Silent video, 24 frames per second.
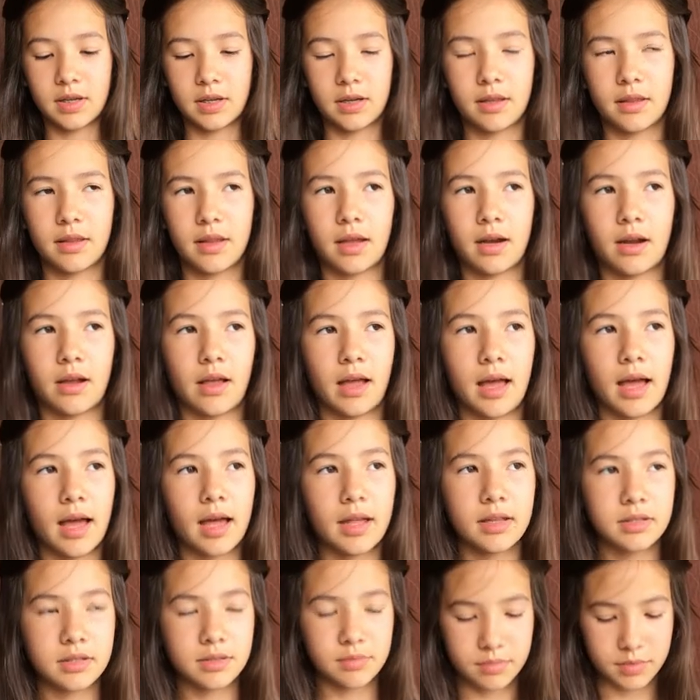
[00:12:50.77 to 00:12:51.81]
And then I'll
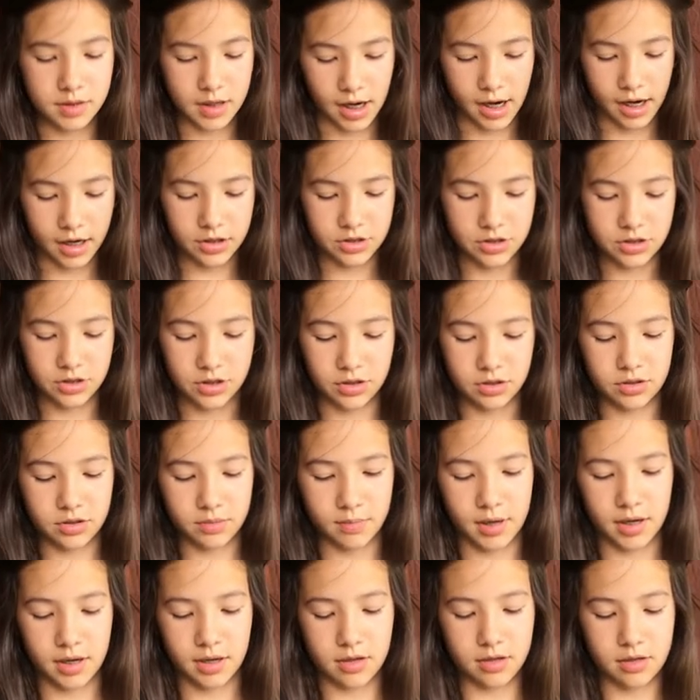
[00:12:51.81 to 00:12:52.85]
add some texture to
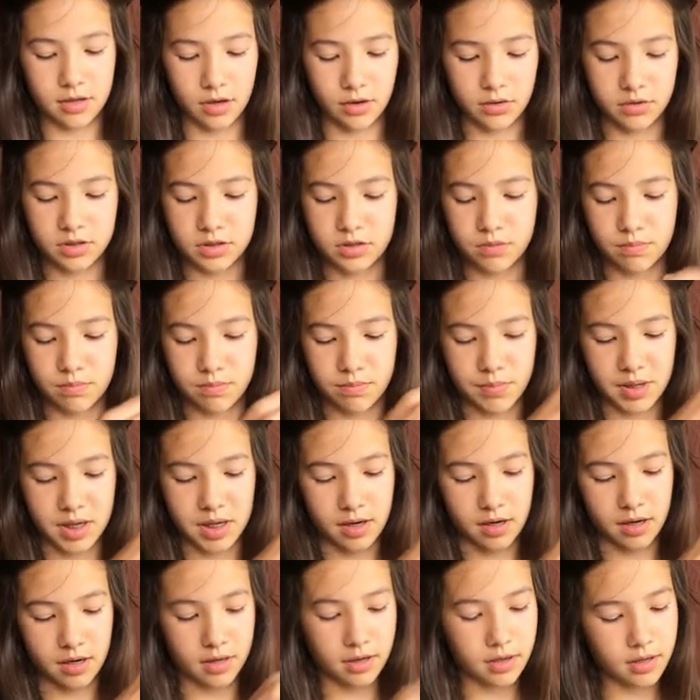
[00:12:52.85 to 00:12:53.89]
my goat's
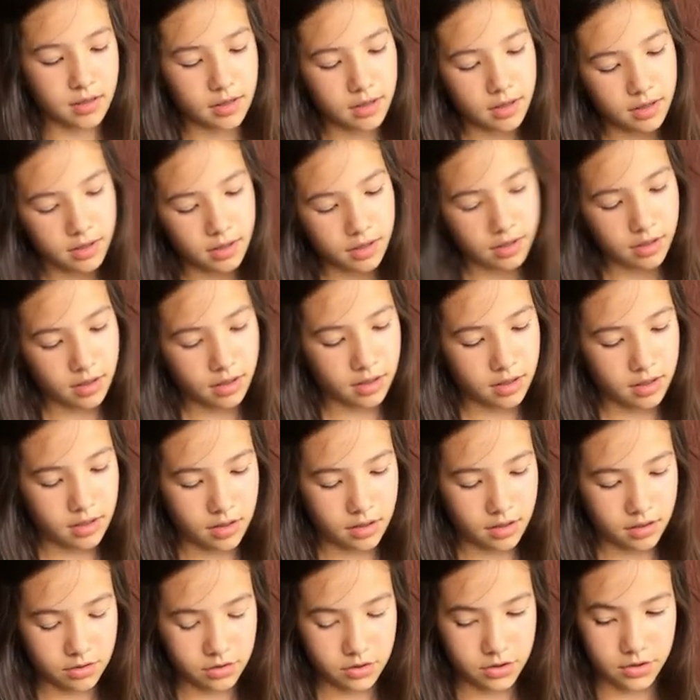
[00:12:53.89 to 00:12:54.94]
beard. And
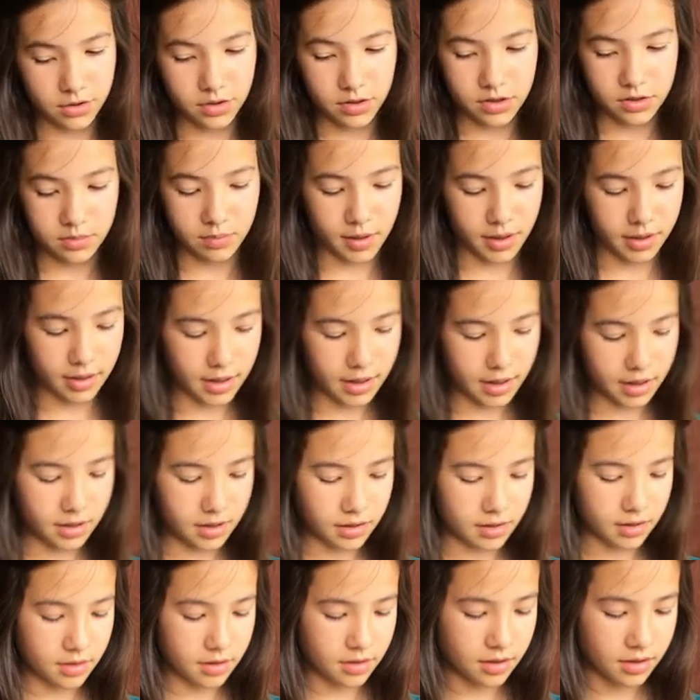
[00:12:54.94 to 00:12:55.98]
you can do this by like
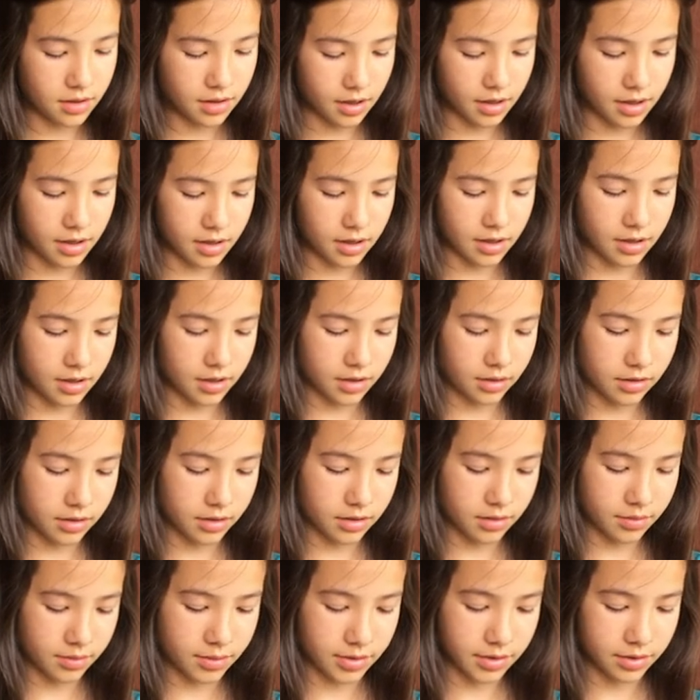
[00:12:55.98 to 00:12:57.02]
cutting it a
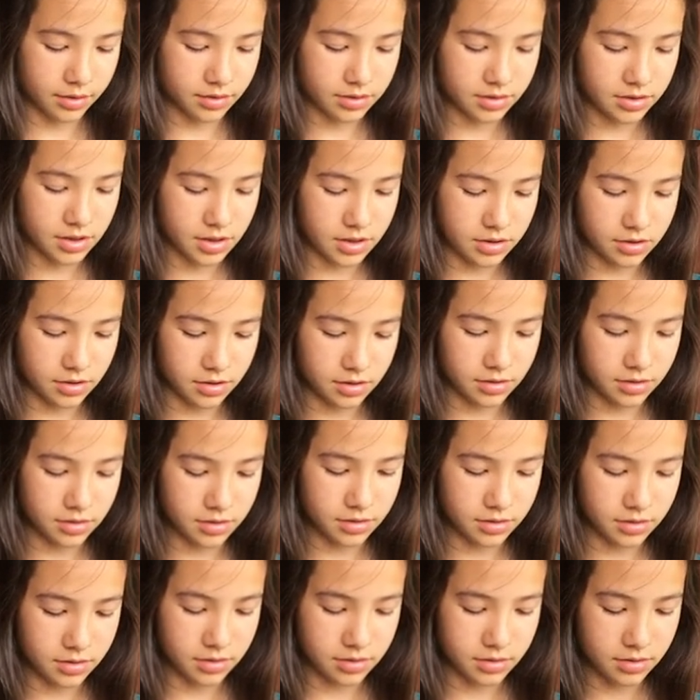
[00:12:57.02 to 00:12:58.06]
little with your
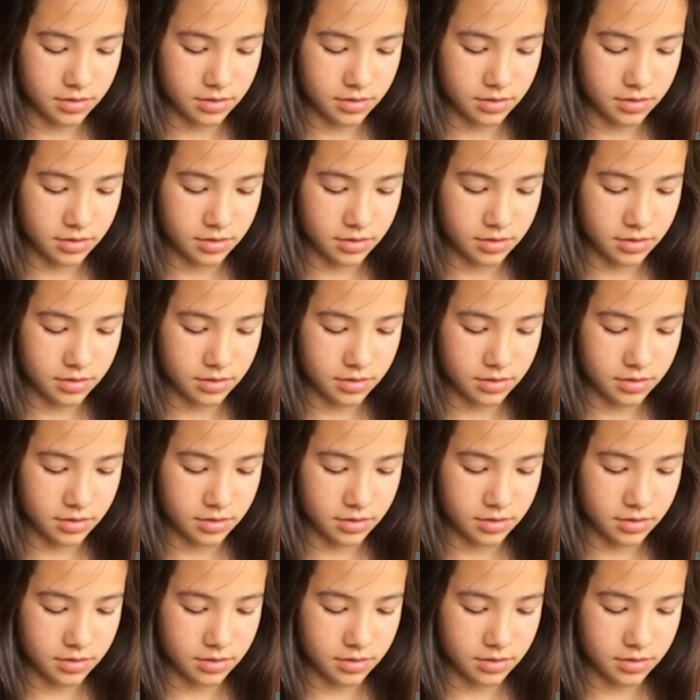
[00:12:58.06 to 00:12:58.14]
scissors.